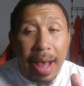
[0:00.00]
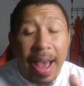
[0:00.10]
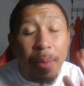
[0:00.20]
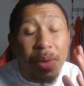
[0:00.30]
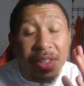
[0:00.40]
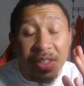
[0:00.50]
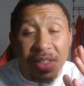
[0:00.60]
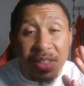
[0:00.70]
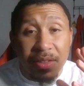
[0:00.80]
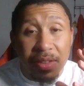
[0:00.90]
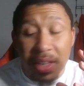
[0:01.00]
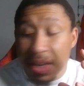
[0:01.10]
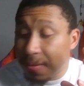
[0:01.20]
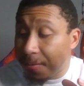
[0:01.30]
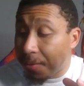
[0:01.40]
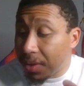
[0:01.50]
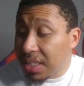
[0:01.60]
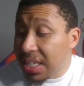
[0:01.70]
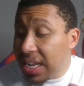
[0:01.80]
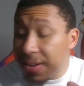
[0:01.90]
I was
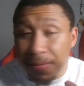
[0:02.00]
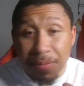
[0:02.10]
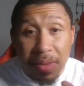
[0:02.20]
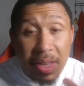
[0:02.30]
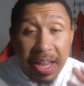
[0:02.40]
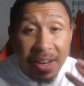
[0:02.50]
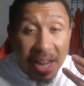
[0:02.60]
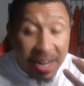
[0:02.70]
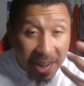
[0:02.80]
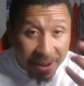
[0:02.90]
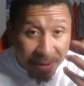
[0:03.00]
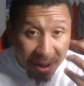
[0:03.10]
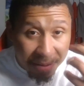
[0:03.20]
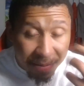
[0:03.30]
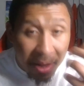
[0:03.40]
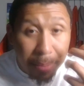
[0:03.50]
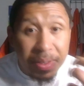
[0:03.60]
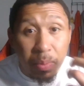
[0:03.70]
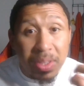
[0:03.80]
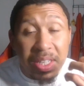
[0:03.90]
fully in, in, in, in
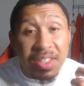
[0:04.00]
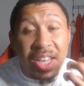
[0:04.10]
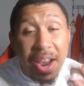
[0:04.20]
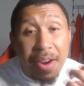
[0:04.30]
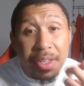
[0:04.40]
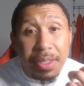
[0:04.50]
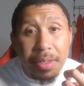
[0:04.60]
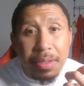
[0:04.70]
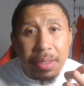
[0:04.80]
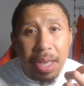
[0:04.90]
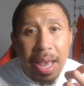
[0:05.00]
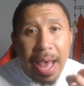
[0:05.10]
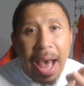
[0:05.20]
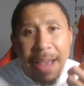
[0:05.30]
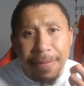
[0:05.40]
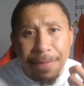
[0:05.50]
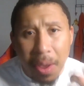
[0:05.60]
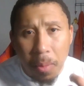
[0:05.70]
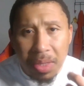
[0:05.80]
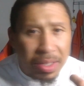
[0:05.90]
enveloped with these characters. I
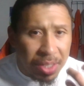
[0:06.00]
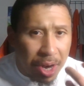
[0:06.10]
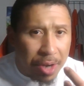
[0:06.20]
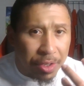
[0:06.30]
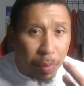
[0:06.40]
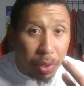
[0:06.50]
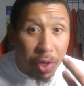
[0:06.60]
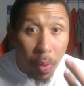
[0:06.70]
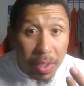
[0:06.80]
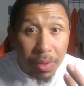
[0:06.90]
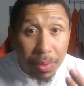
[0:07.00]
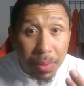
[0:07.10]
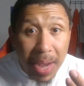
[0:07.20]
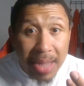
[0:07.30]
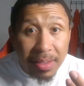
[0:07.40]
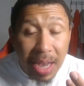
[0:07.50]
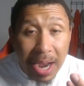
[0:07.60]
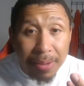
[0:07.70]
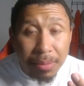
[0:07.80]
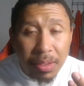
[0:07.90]
felt what these characters were going through at
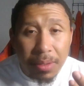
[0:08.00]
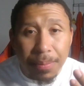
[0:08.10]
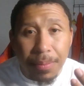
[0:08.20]
times.